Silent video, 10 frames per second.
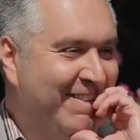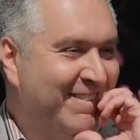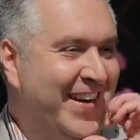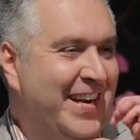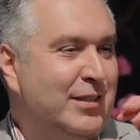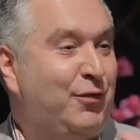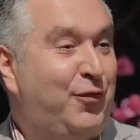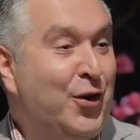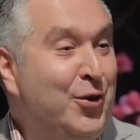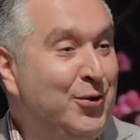When it's
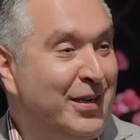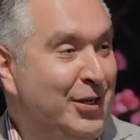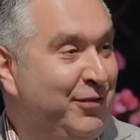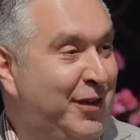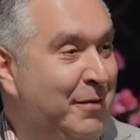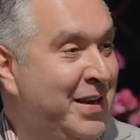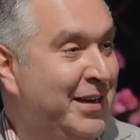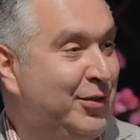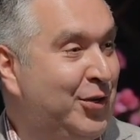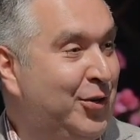food that you've
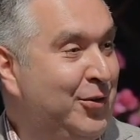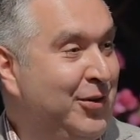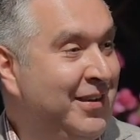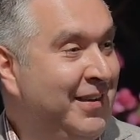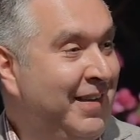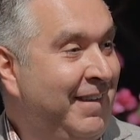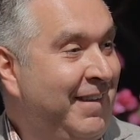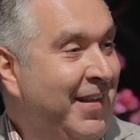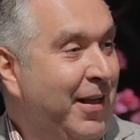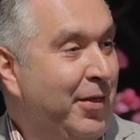committed to,
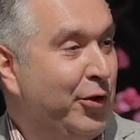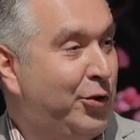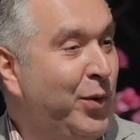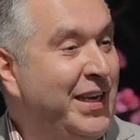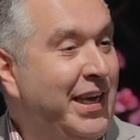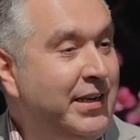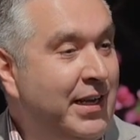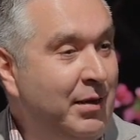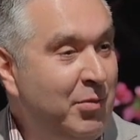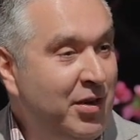the Twinkie
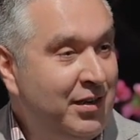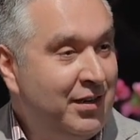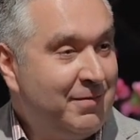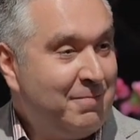demon,